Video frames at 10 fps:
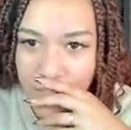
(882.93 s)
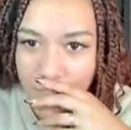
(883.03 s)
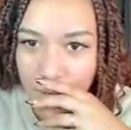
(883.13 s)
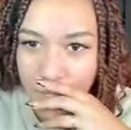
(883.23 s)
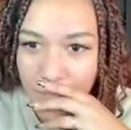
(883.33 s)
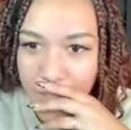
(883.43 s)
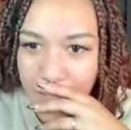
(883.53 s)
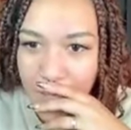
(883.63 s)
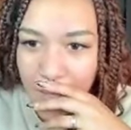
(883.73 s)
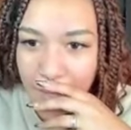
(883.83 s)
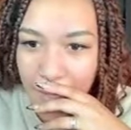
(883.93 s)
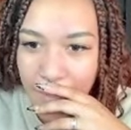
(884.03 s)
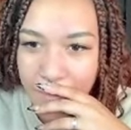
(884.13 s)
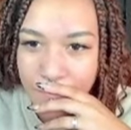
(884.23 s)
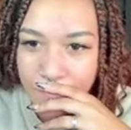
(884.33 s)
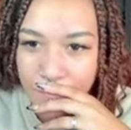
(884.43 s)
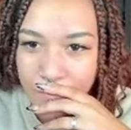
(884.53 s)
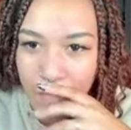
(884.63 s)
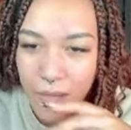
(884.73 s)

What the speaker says: of all. But